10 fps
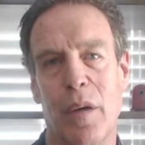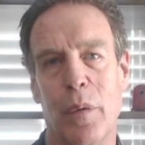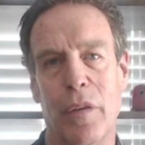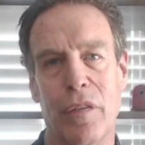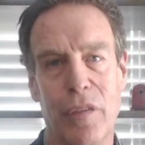
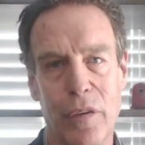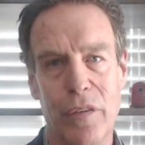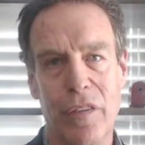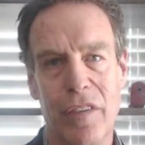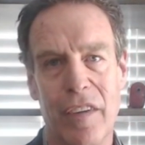with the
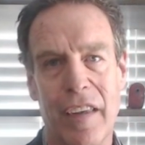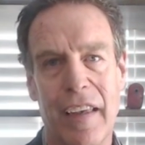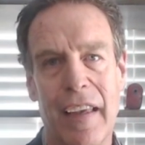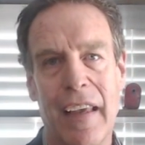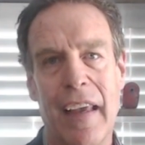students.
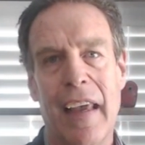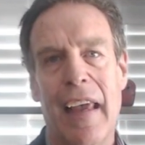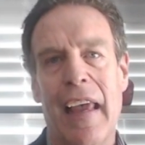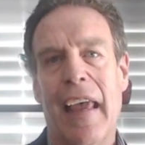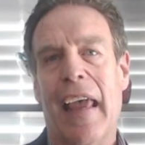
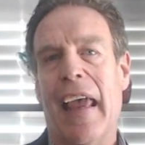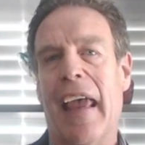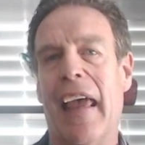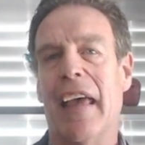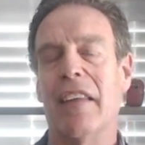
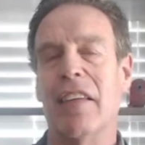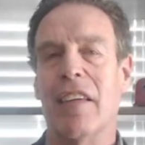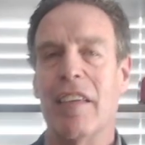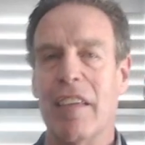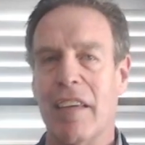And
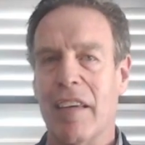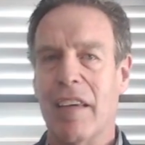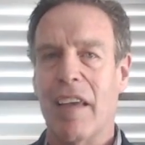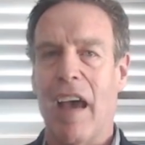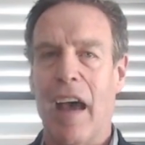
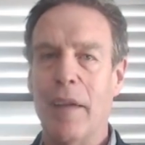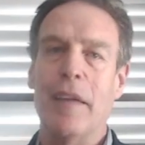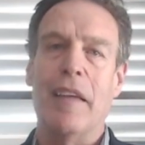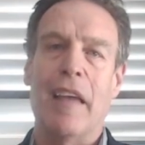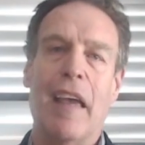
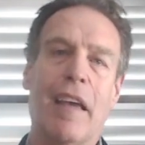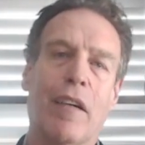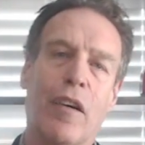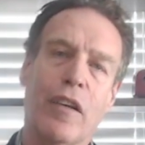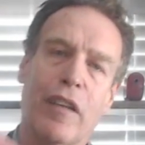I
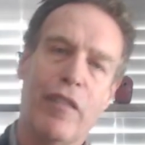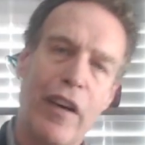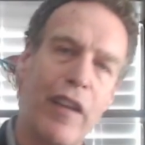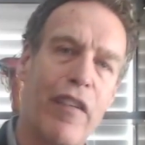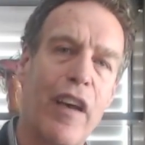learned a
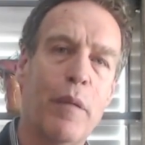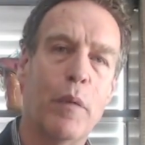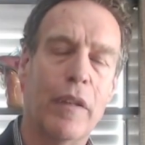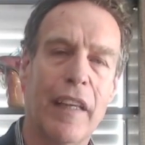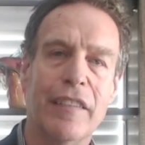very
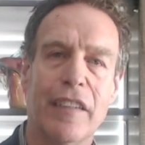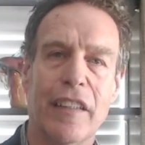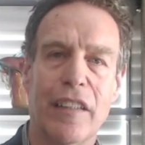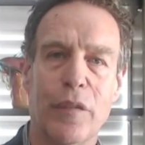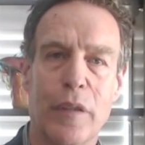valuable lesson in
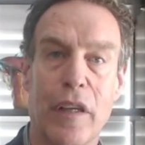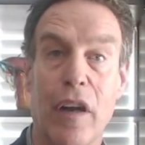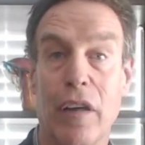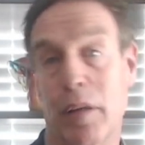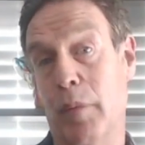this
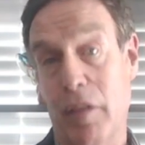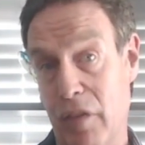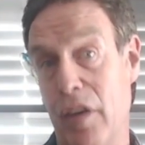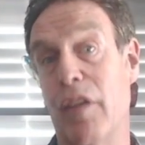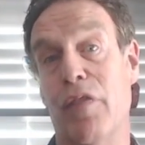regard on my
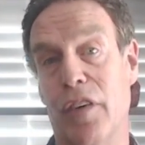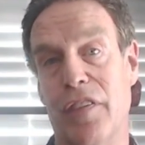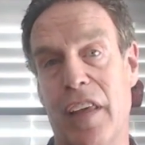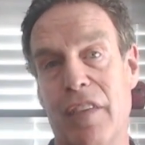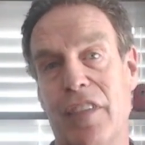very first
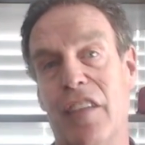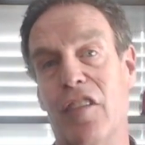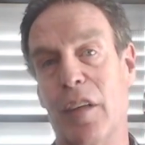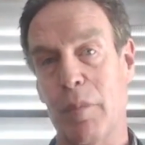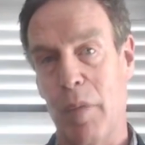day of
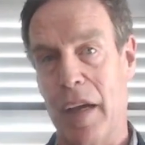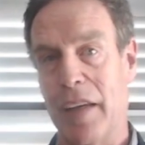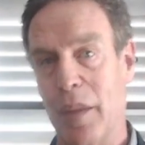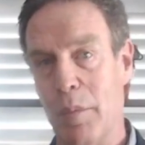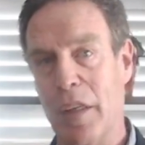teaching back
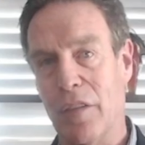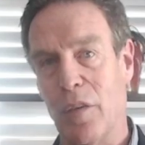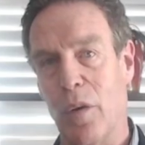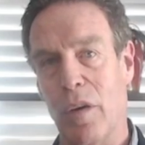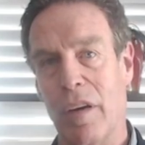in the Peace
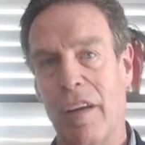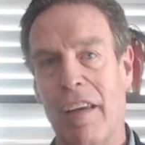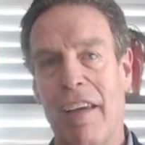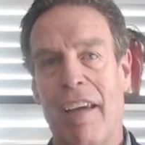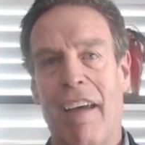Corps.
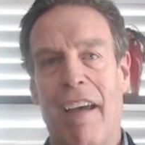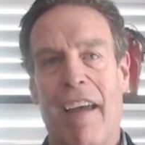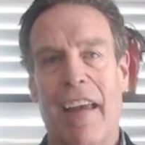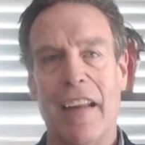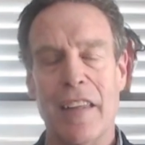
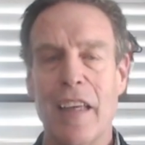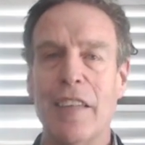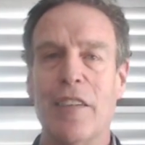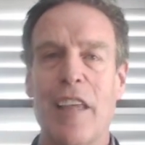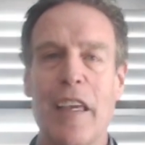And I'd like
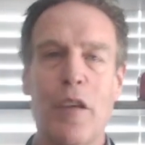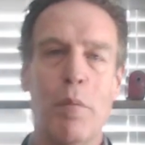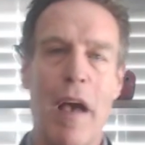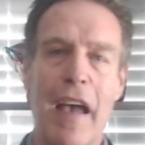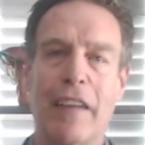to take you
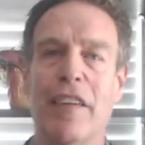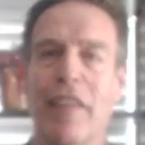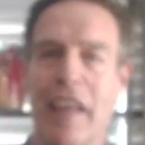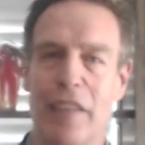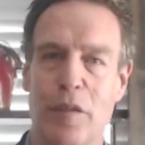back to
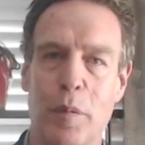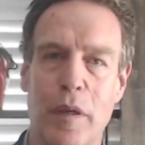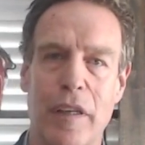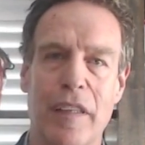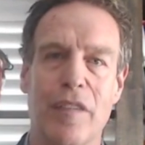that
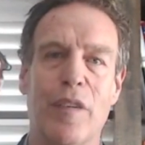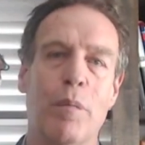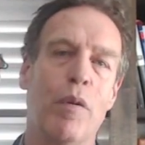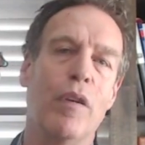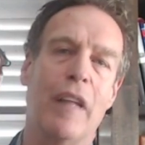experience to
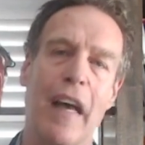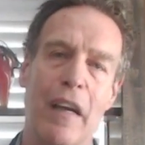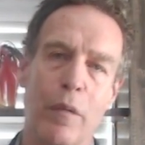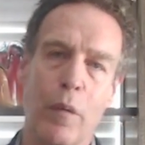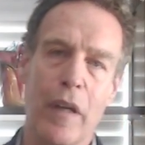pull
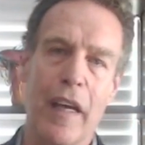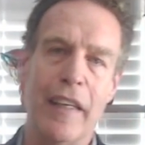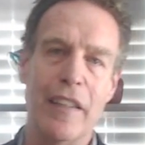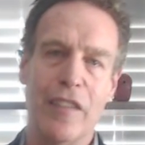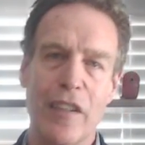out what I
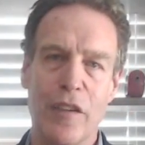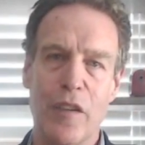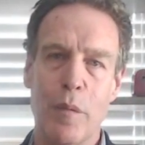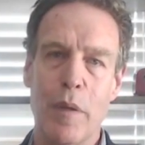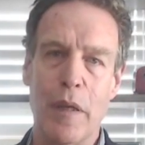consider
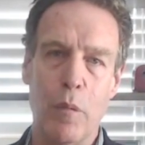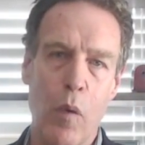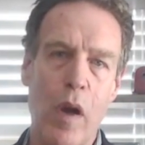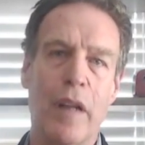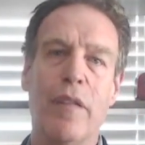to be
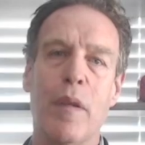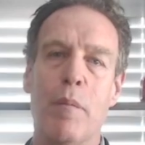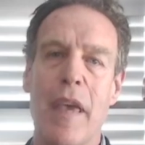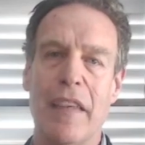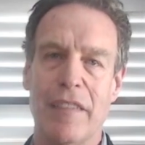one of the
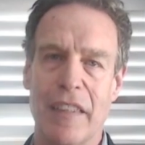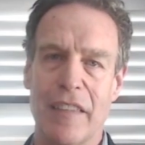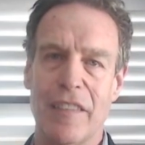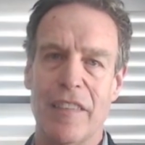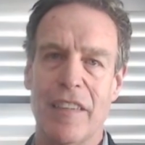
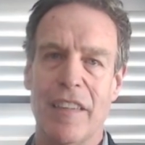basics